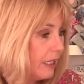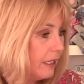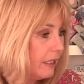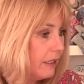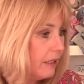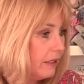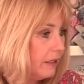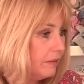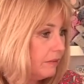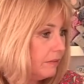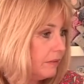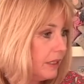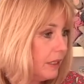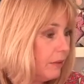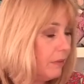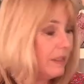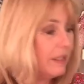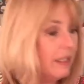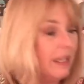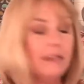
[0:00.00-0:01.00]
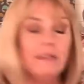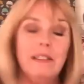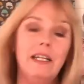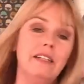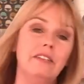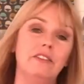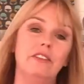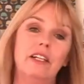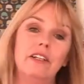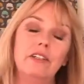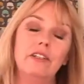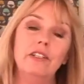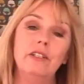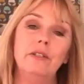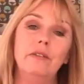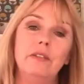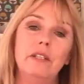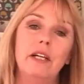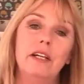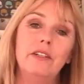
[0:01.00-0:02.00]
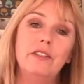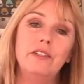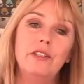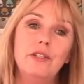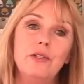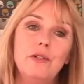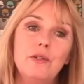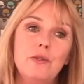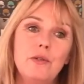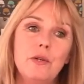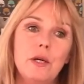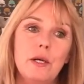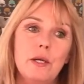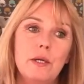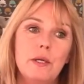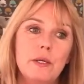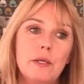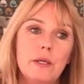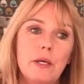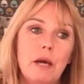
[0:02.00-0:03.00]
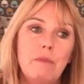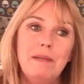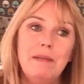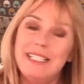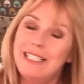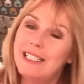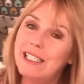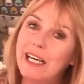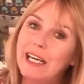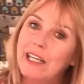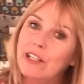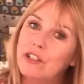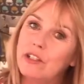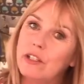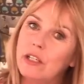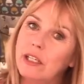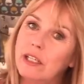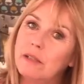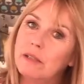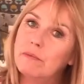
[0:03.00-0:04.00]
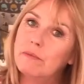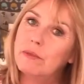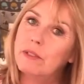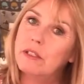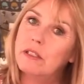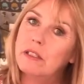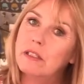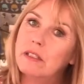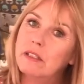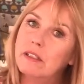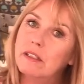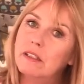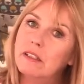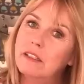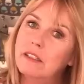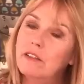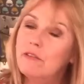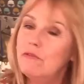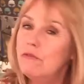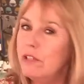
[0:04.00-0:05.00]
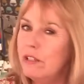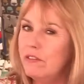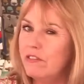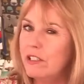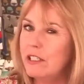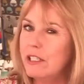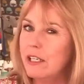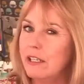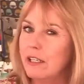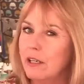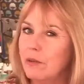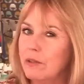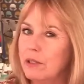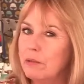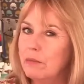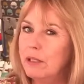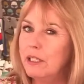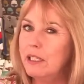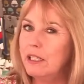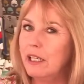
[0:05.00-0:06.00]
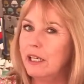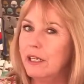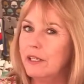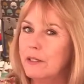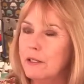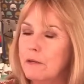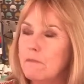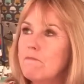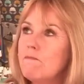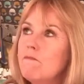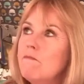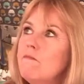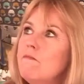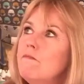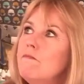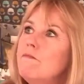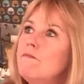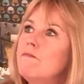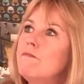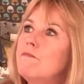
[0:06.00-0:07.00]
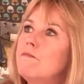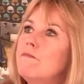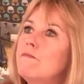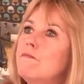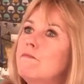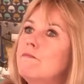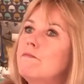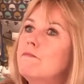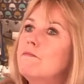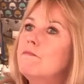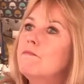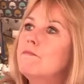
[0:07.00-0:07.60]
um, it was actually I could do I could do applique shapes. Could revisit that with applique. Mm.